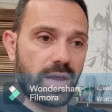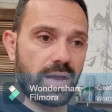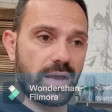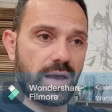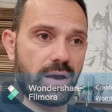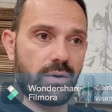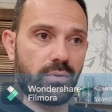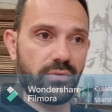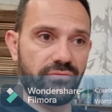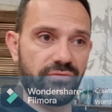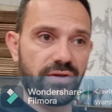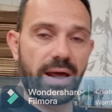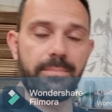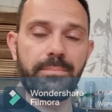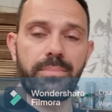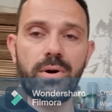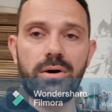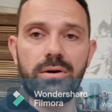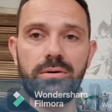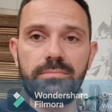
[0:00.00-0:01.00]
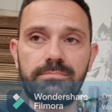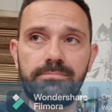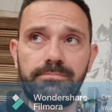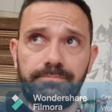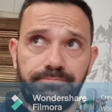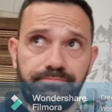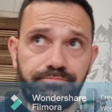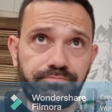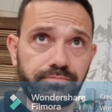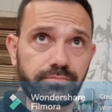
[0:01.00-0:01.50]
our flat bottom,
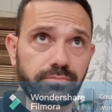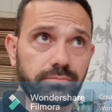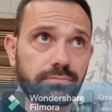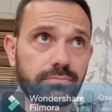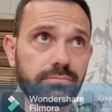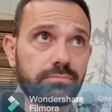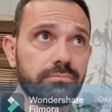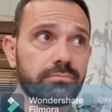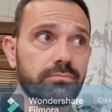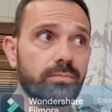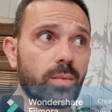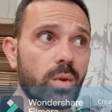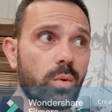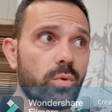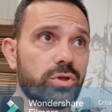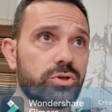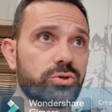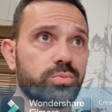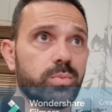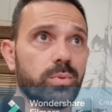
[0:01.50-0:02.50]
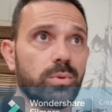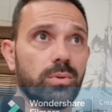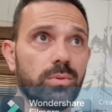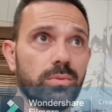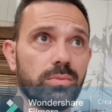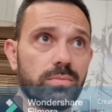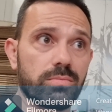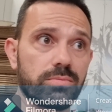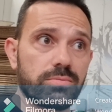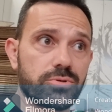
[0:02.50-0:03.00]
which
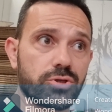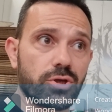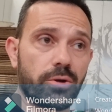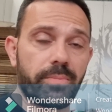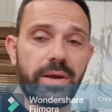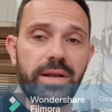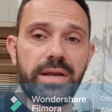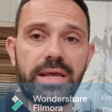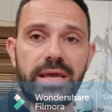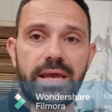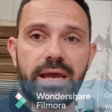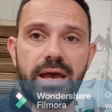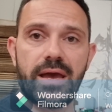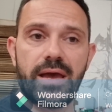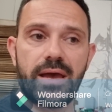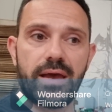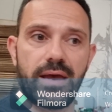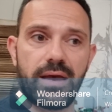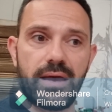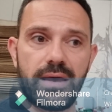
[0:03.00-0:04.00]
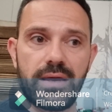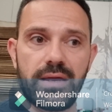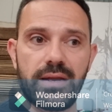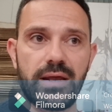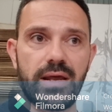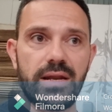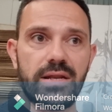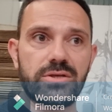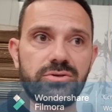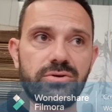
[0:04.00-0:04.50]
will stop any
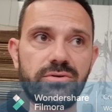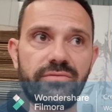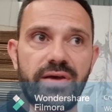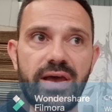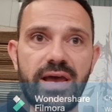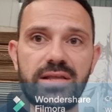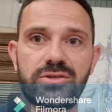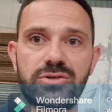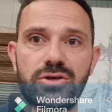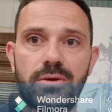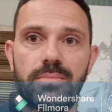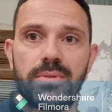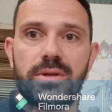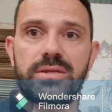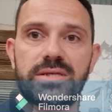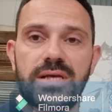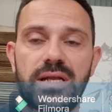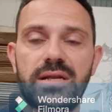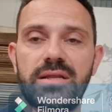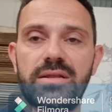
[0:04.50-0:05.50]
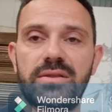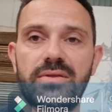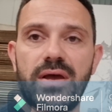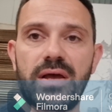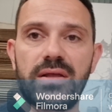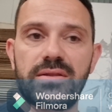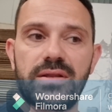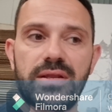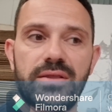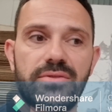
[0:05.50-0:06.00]
sort of air turbulence
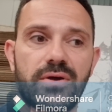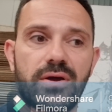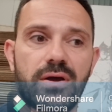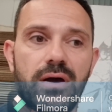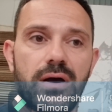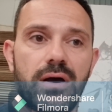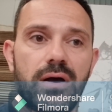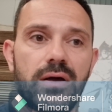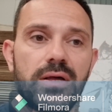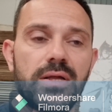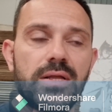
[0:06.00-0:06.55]
underneath the car.